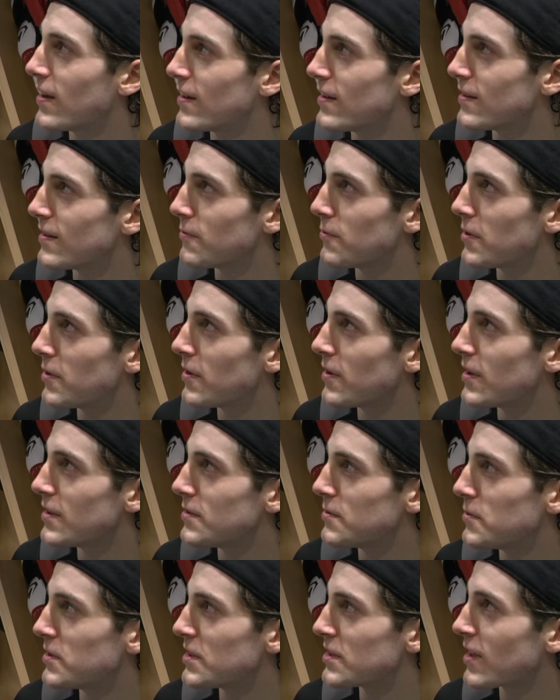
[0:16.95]
And
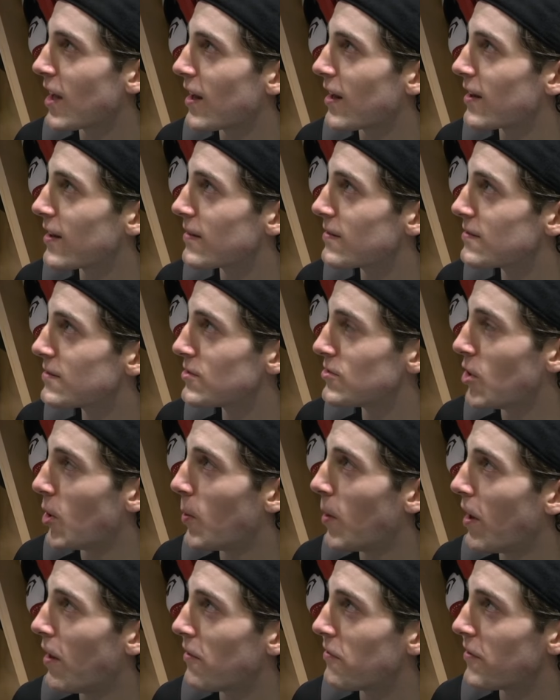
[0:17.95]
it just kind of
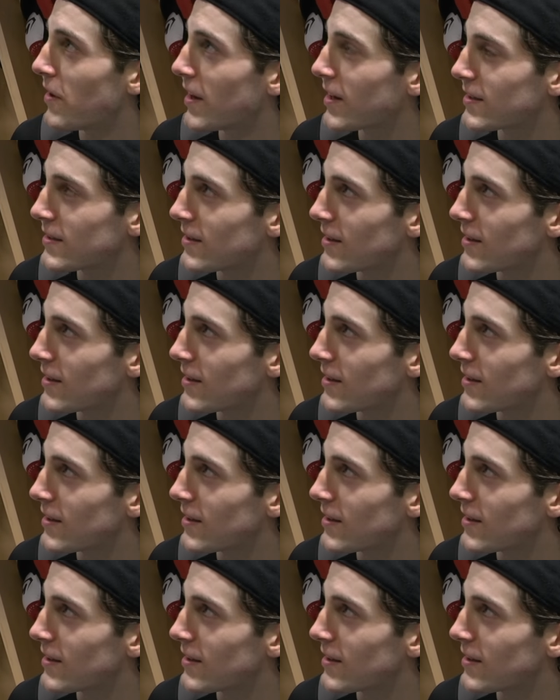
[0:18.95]
snowball effect,